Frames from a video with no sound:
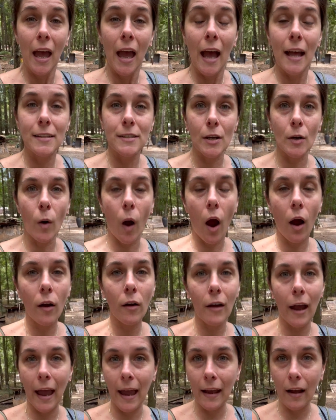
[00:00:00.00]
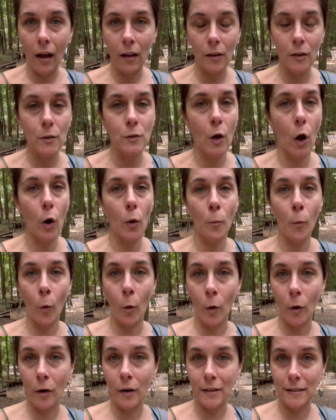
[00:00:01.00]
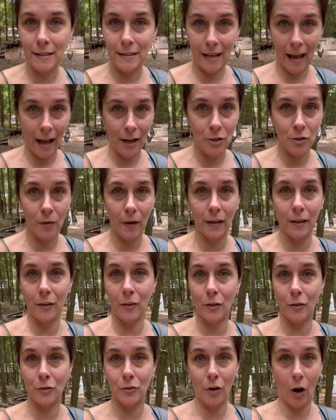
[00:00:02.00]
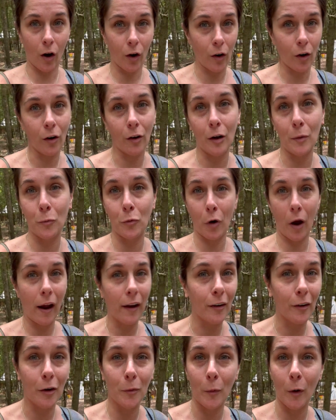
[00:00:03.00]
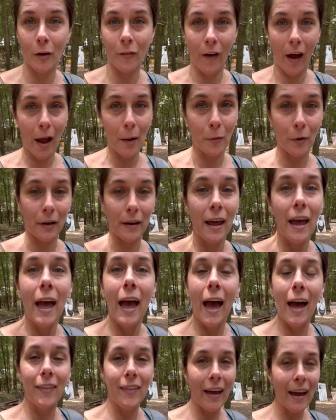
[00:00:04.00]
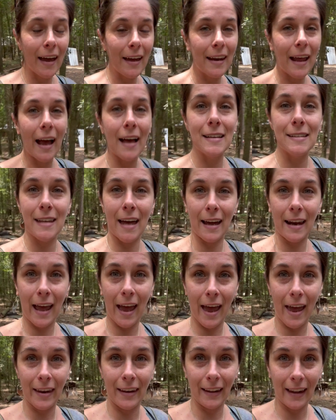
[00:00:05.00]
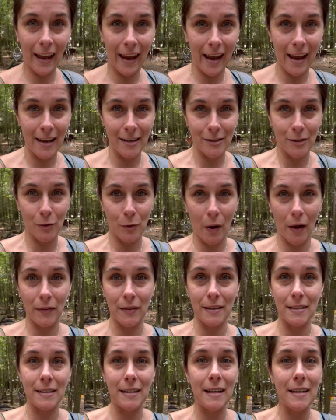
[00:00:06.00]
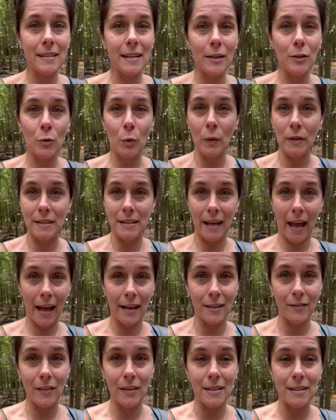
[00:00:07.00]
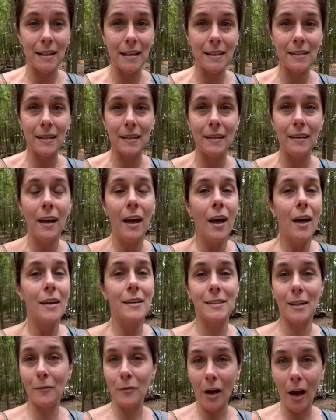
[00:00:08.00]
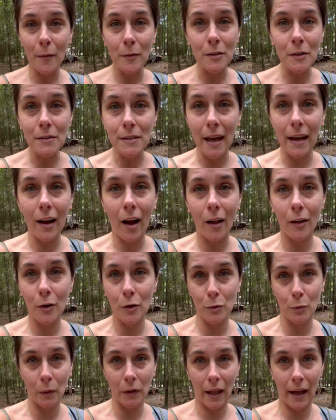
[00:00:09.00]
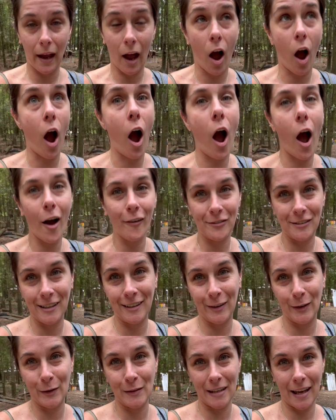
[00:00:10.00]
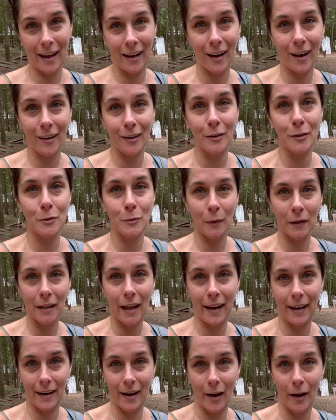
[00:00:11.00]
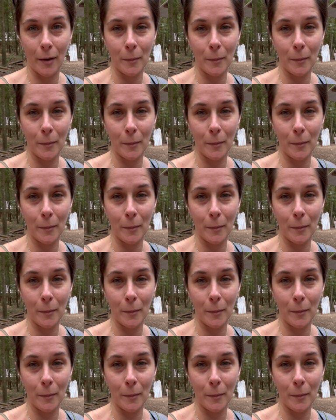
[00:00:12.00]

And so our egg colors are more saturated. They're darker and brighter and more vibrant. And then as that hen lays throughout the season, towards the end of the season, sometimes those egg colors will often those egg colors will lighten up.